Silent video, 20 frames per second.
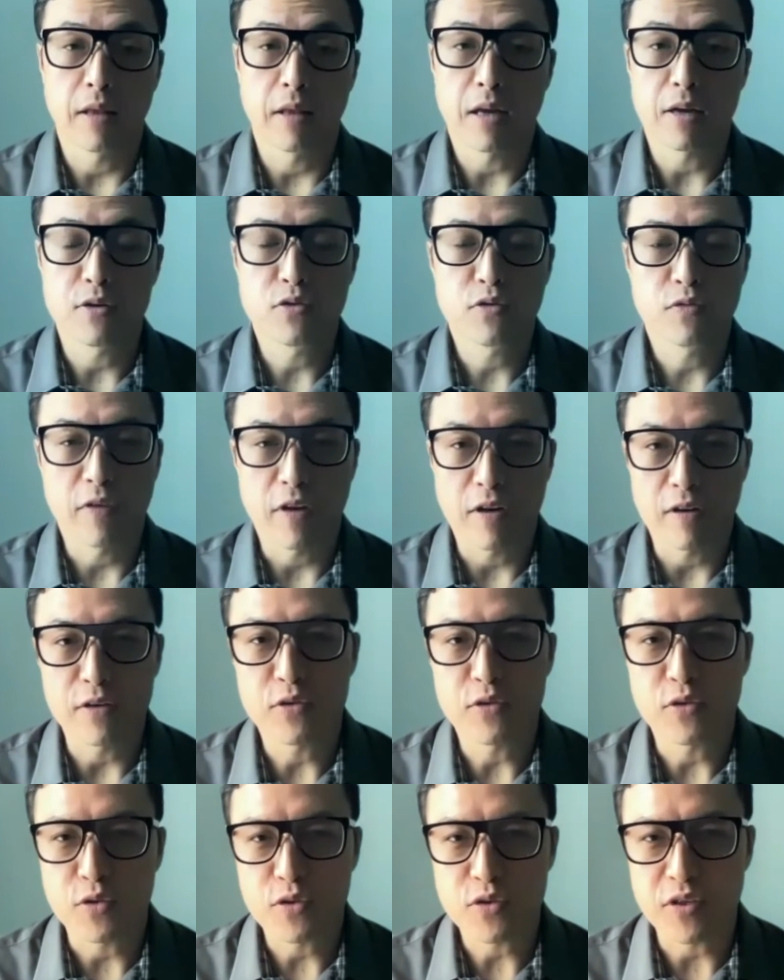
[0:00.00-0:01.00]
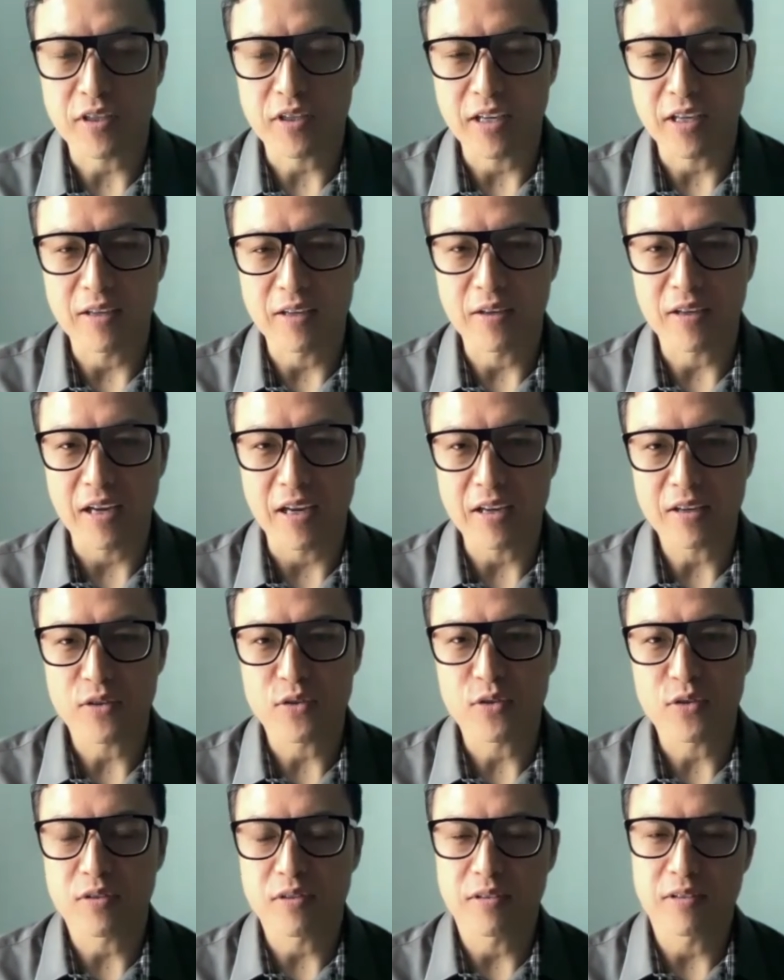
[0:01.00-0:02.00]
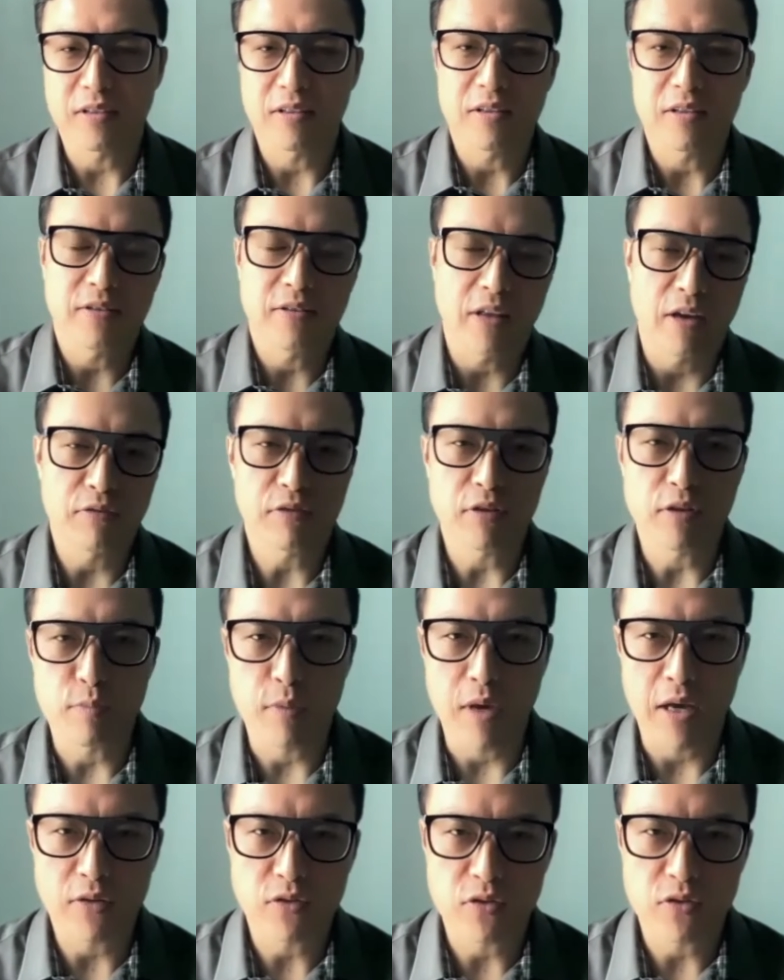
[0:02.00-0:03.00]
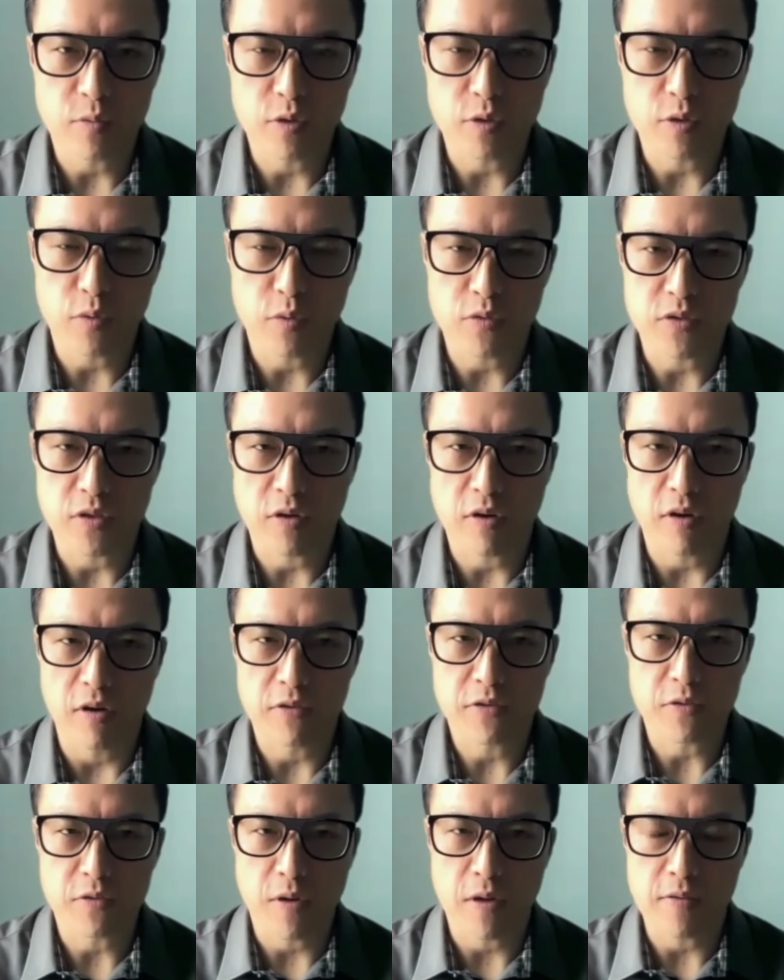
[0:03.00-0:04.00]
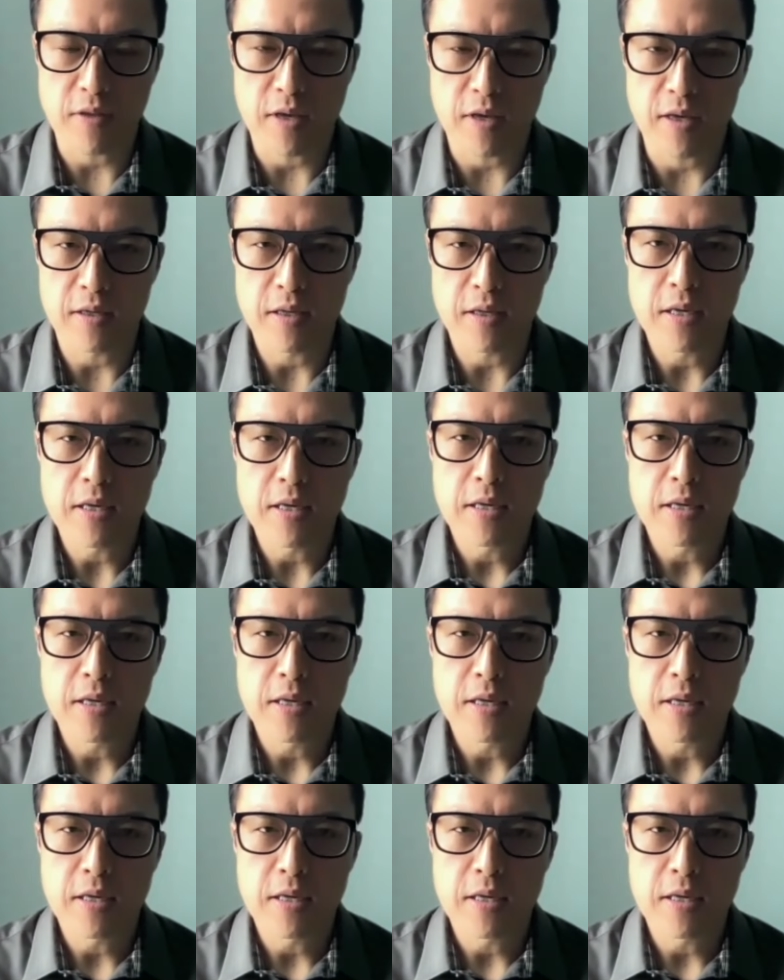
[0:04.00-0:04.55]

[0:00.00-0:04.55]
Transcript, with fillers: that is very interesting. And I, I could definitely imagine some of the pros and cons around that.